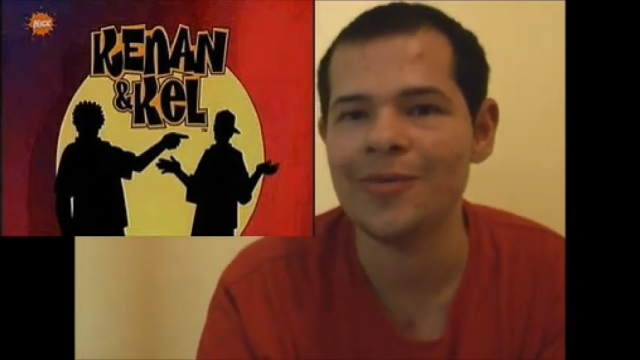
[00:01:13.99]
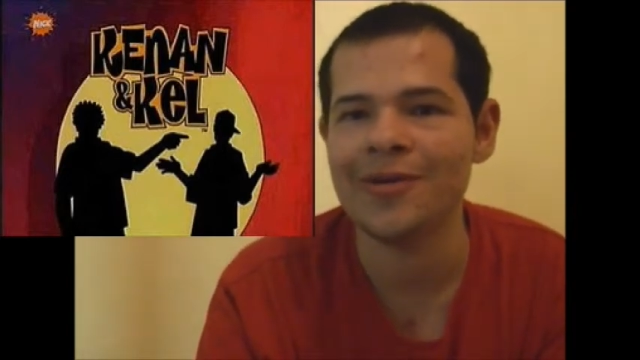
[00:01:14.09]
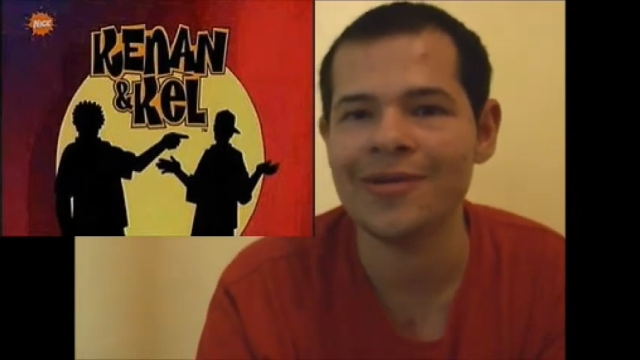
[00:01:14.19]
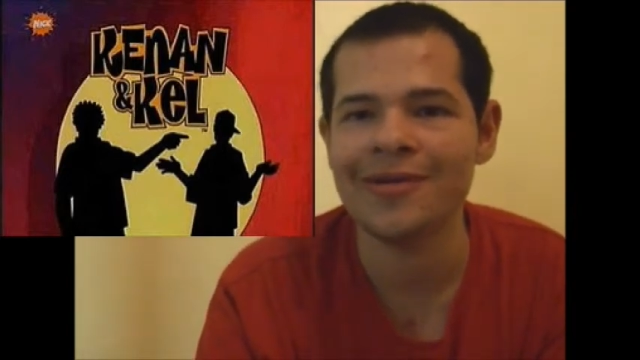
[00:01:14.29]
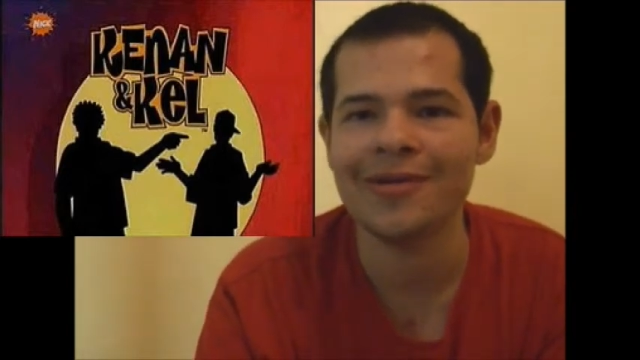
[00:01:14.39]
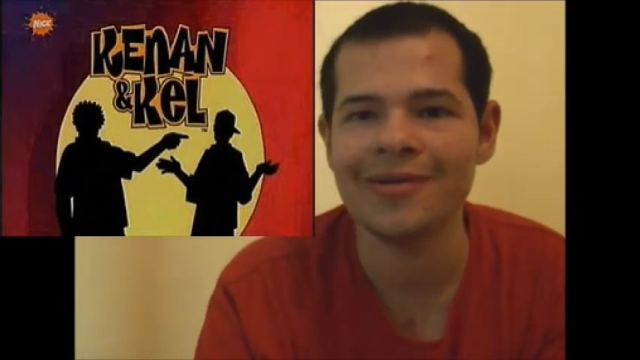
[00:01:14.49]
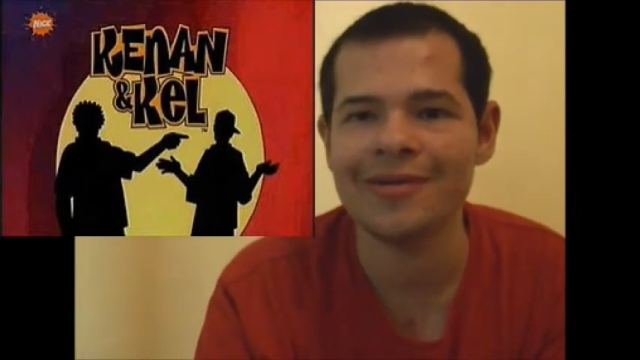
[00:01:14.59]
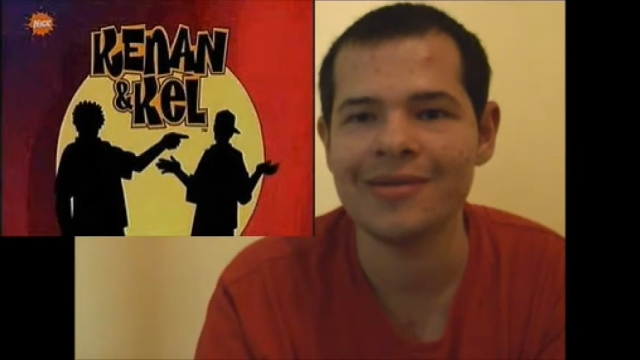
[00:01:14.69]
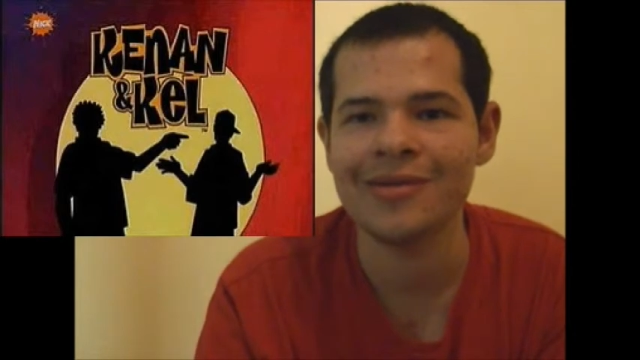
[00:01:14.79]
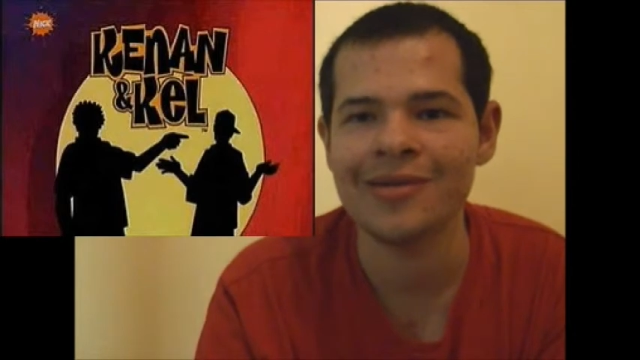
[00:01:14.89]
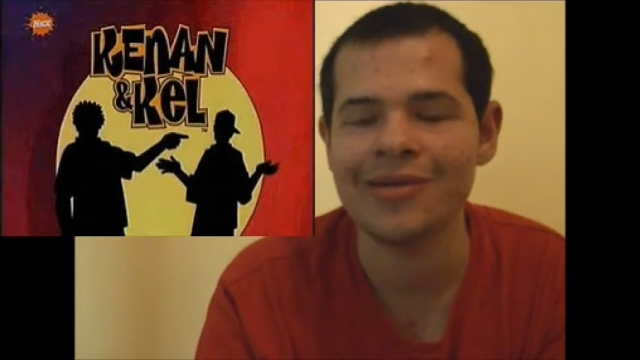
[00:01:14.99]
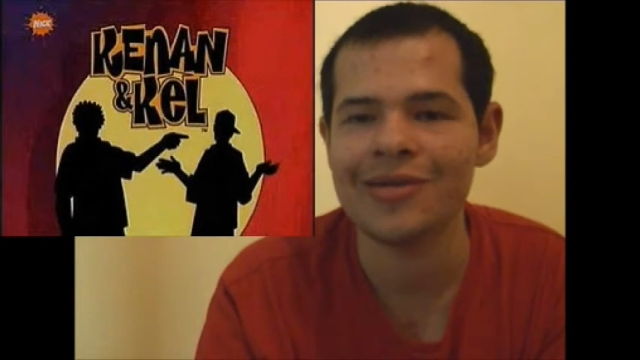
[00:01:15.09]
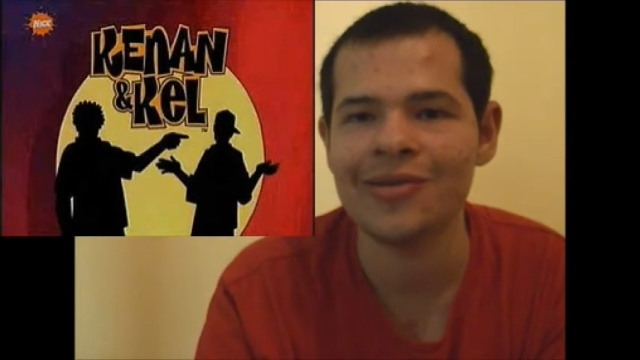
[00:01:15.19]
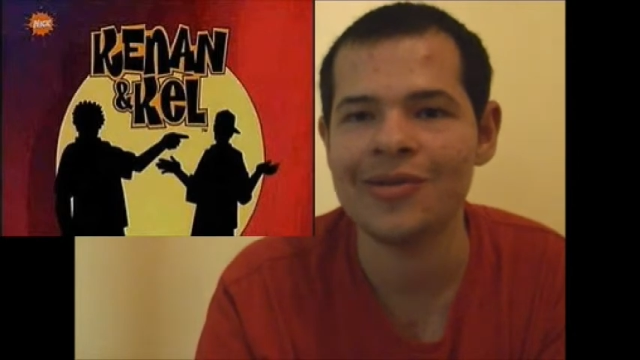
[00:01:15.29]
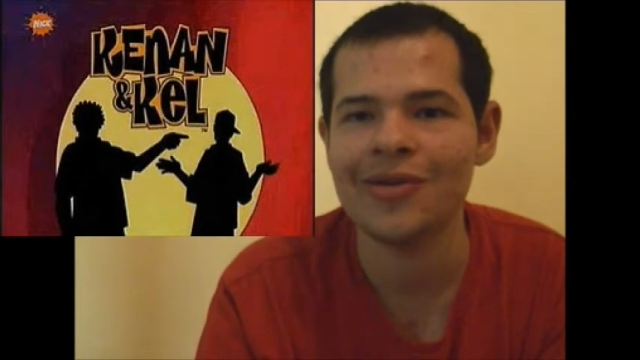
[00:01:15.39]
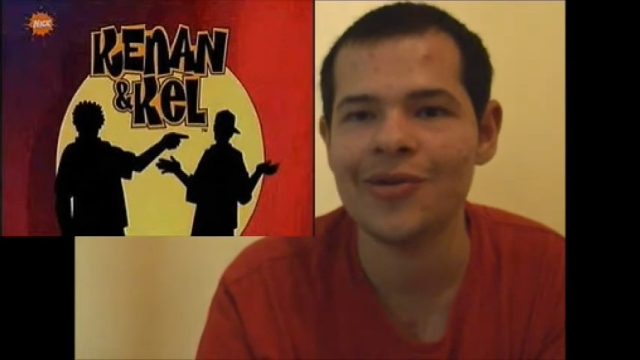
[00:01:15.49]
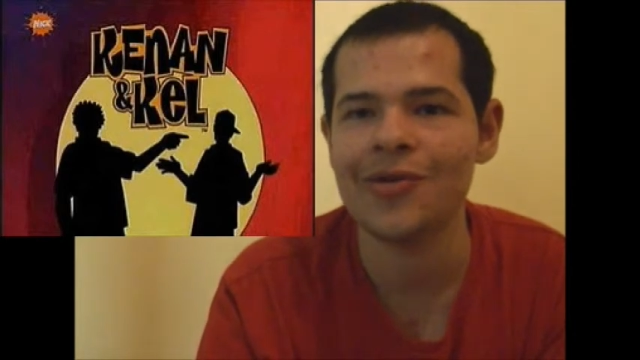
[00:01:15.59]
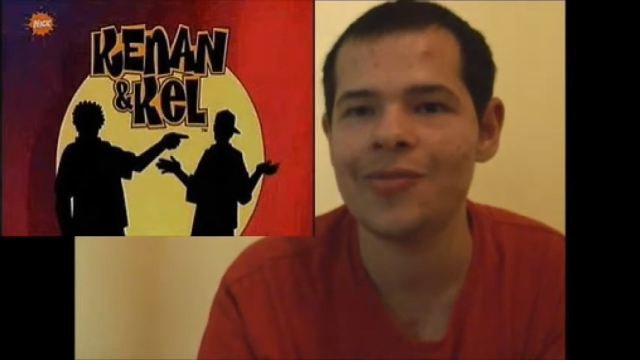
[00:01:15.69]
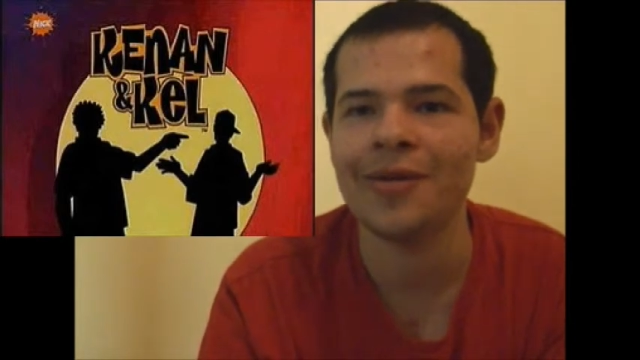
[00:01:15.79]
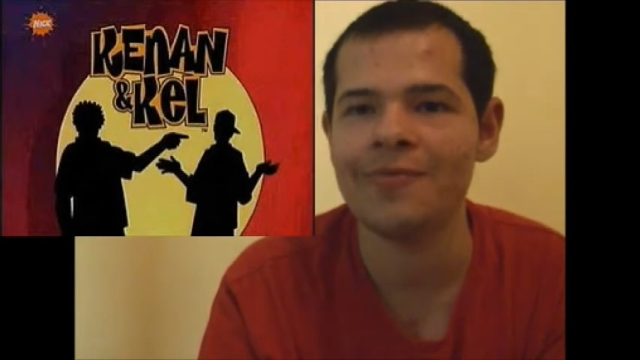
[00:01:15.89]
but
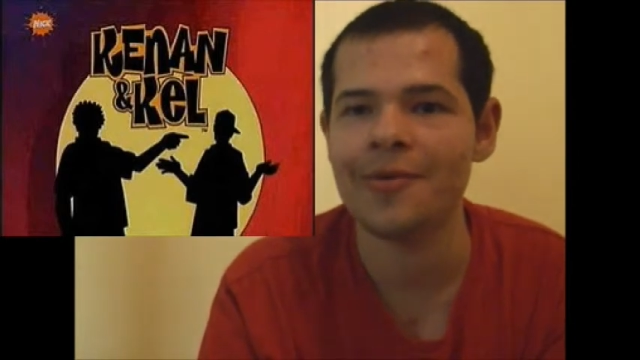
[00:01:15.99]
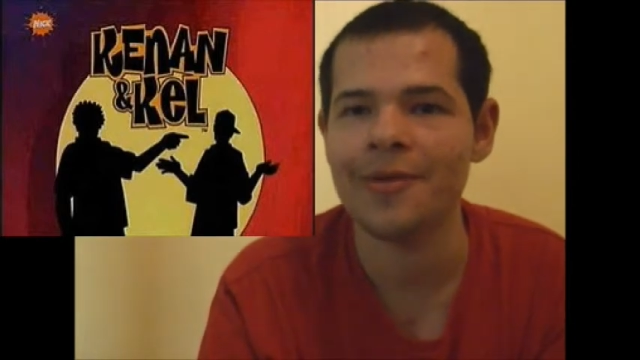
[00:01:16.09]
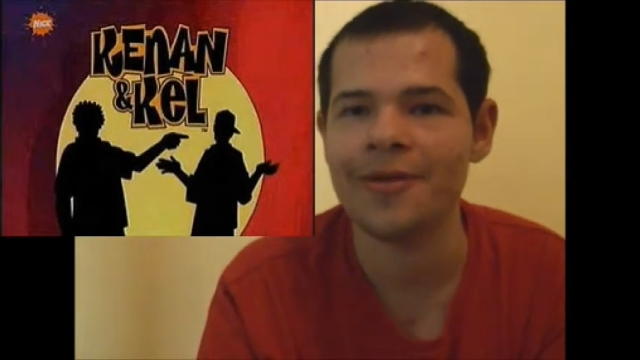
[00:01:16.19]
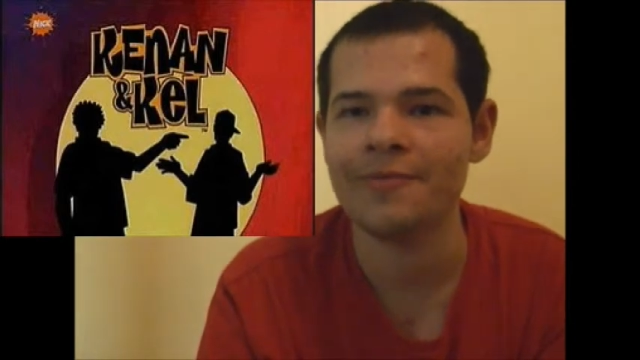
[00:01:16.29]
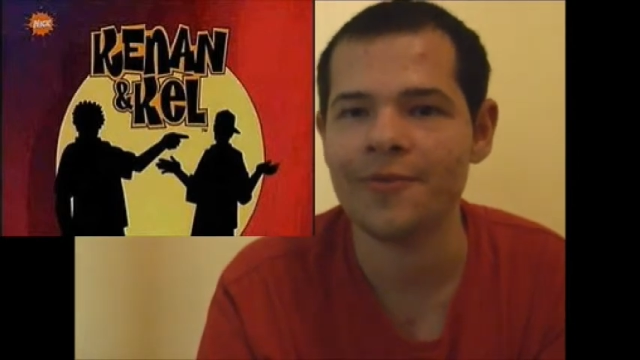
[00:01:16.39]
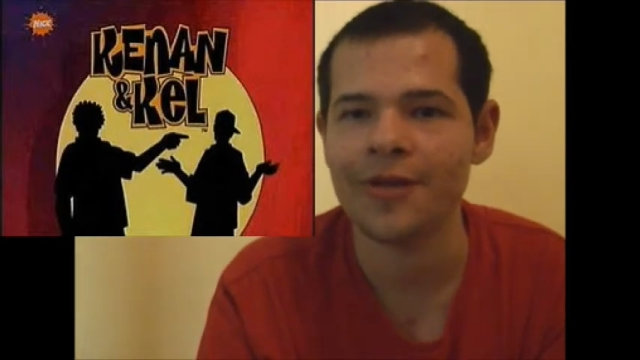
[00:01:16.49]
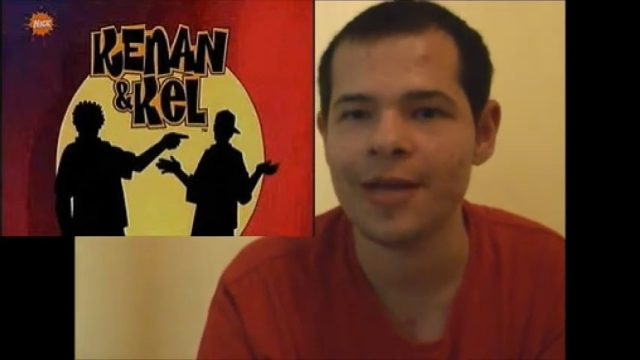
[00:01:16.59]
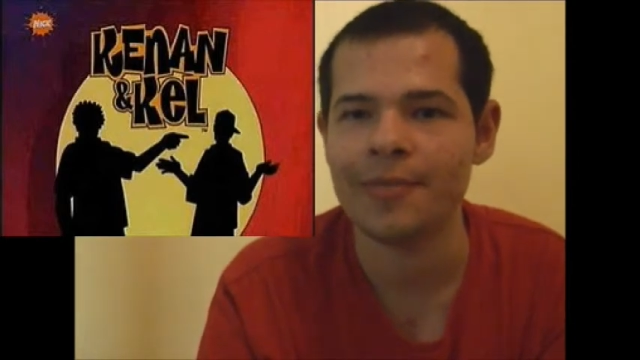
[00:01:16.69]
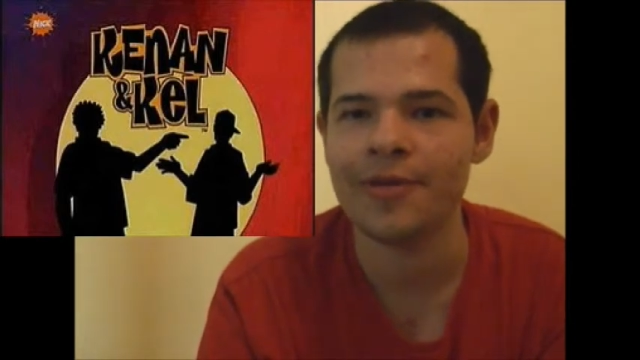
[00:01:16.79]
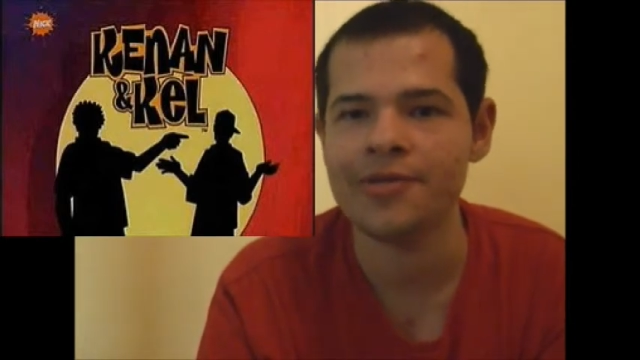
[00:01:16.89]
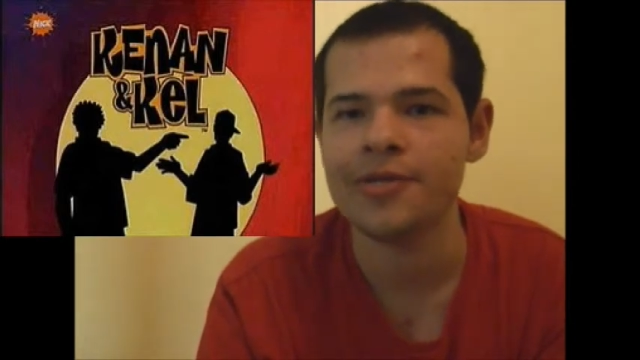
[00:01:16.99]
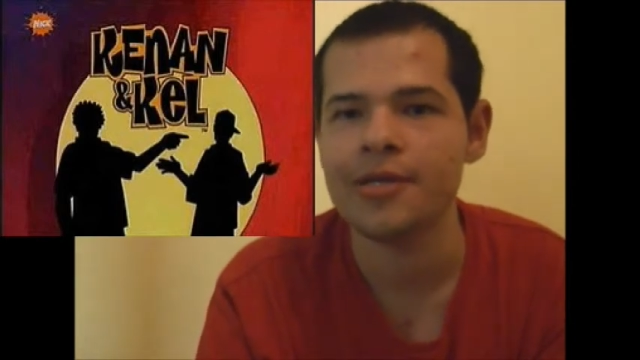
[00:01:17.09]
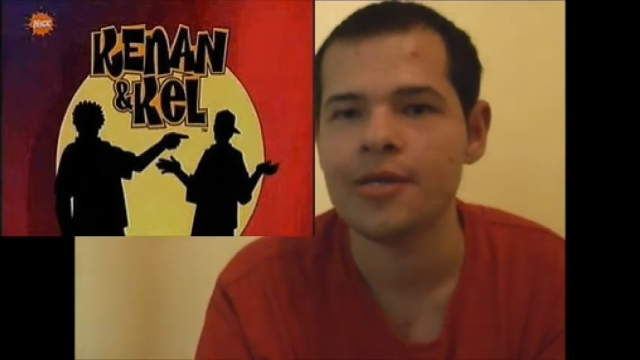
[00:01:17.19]
don't make fun of me for that, please.